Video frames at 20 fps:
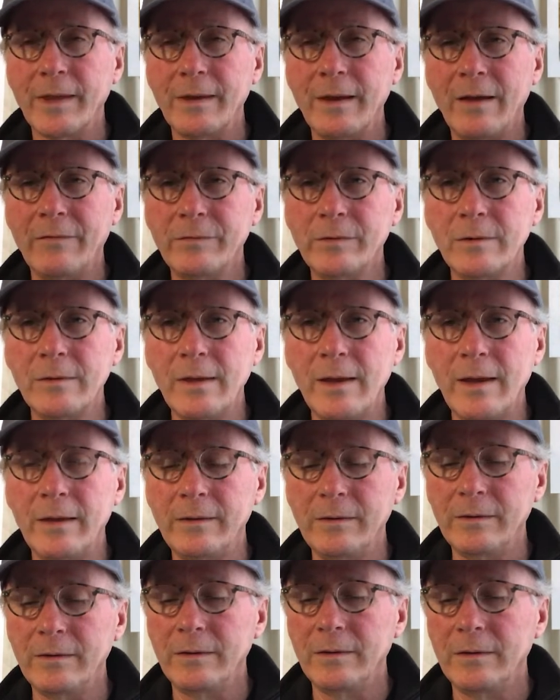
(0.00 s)
After
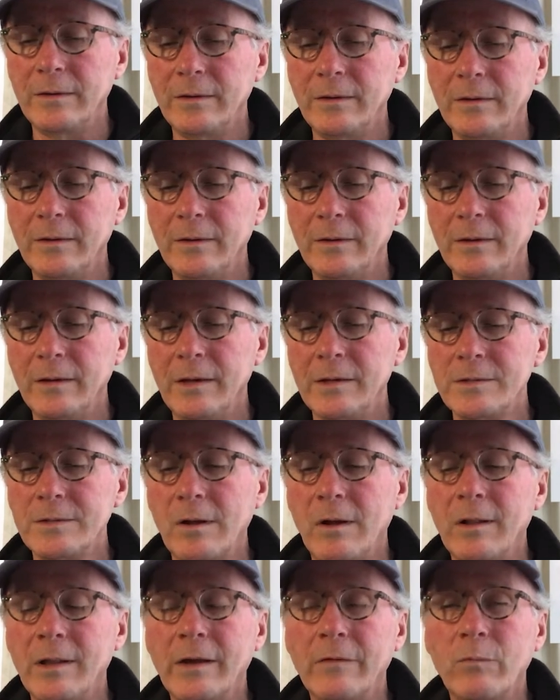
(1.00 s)
that, it's
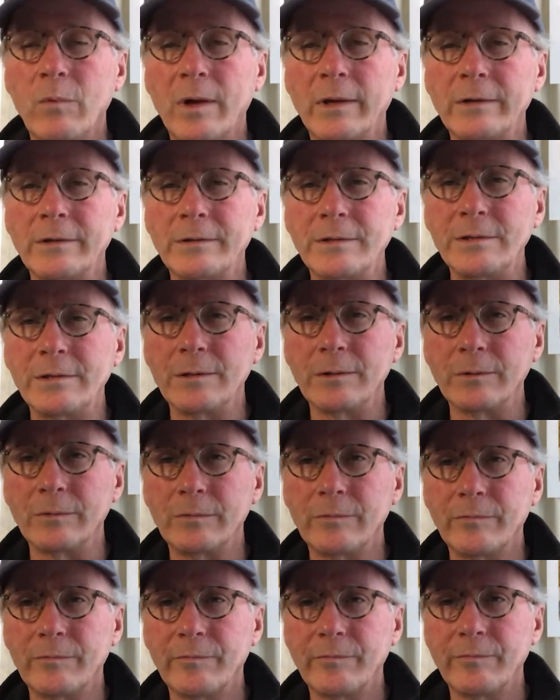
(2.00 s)
all I've wanted to do.
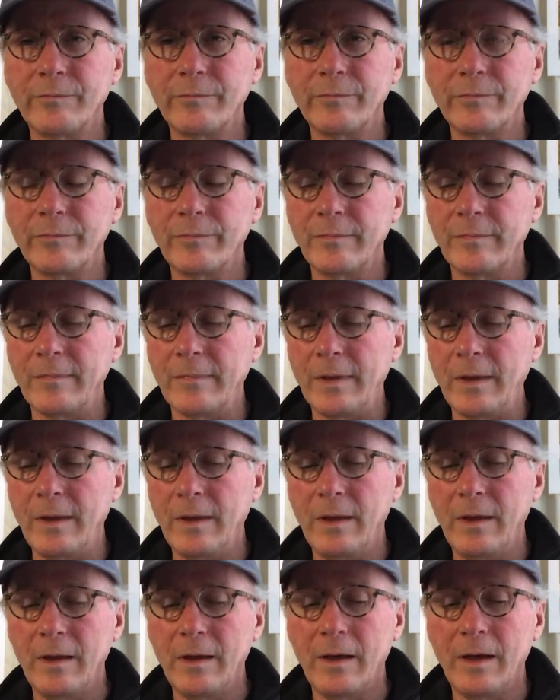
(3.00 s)

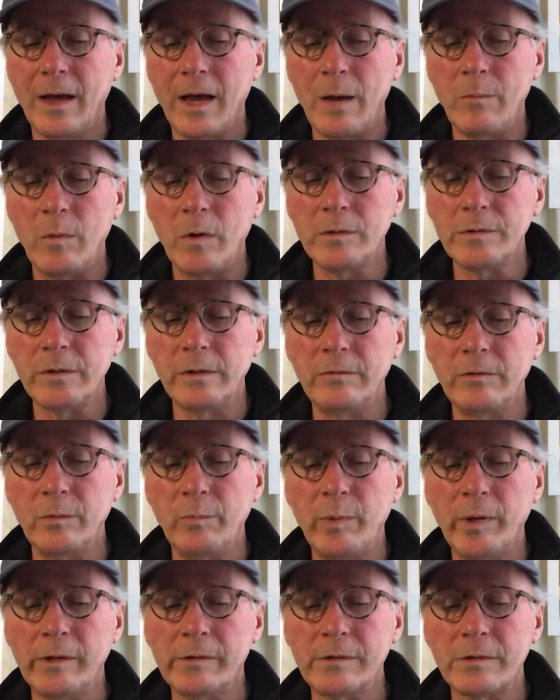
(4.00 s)
I mostly drew
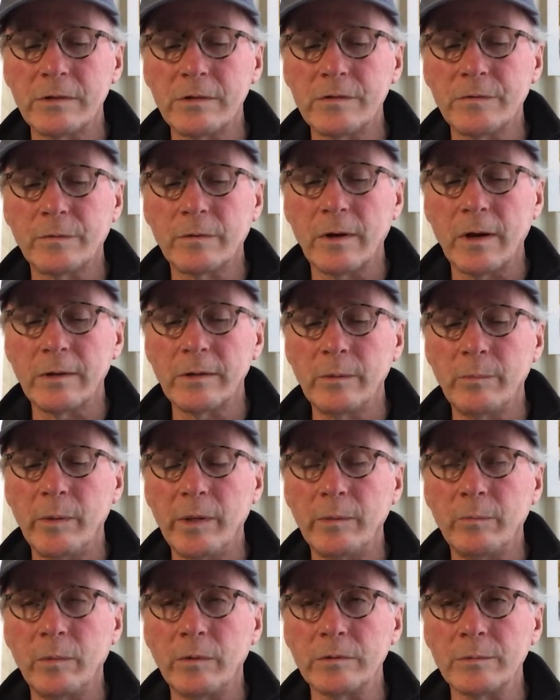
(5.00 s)
pictures for other
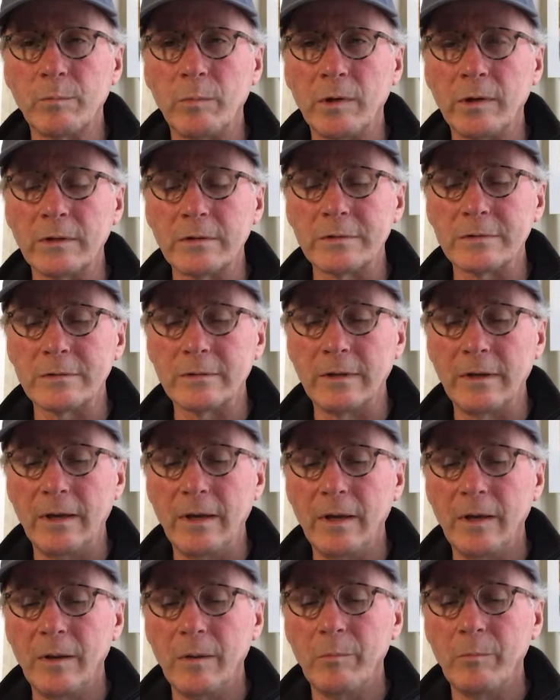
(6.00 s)
people's books,
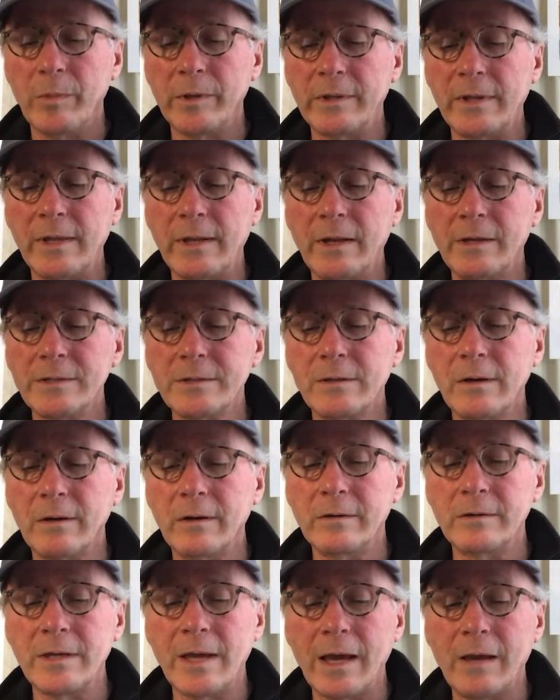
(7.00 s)
but then I
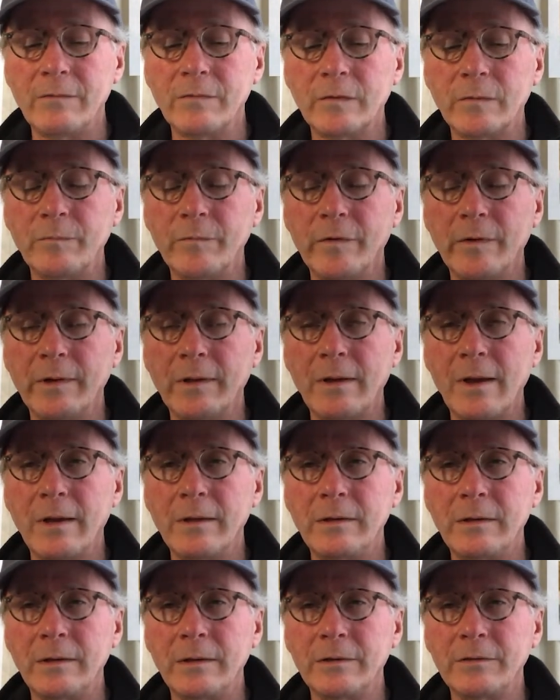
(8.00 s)
started to have some funny
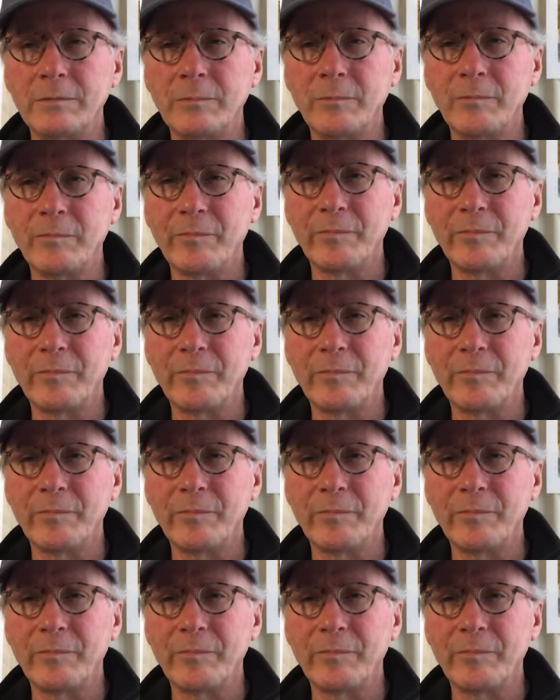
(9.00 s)
ideas,